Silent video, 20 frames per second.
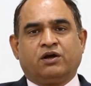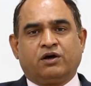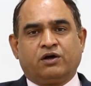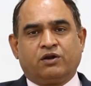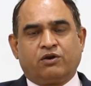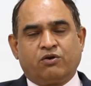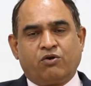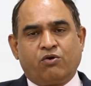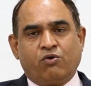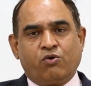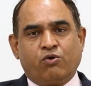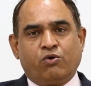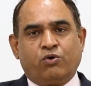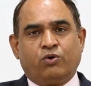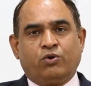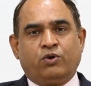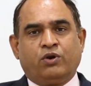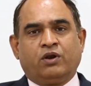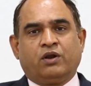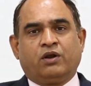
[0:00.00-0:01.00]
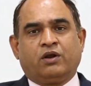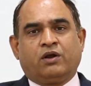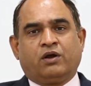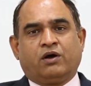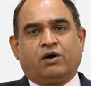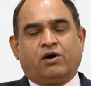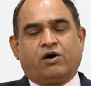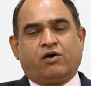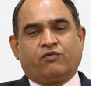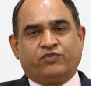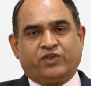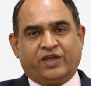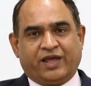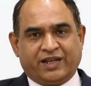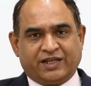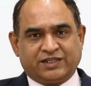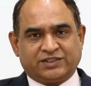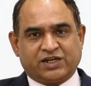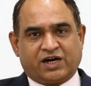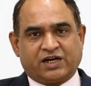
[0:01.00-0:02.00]
role of the
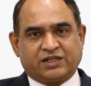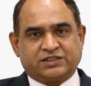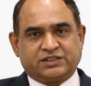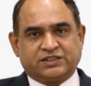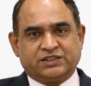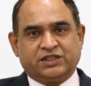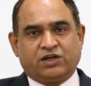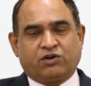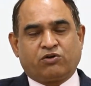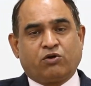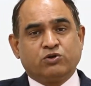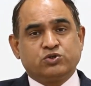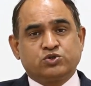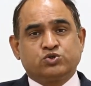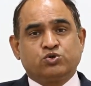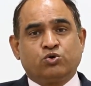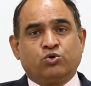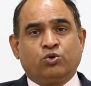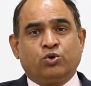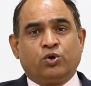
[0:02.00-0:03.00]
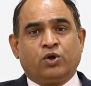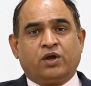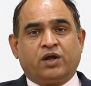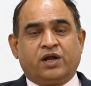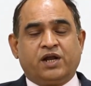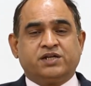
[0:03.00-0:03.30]
NHRC and also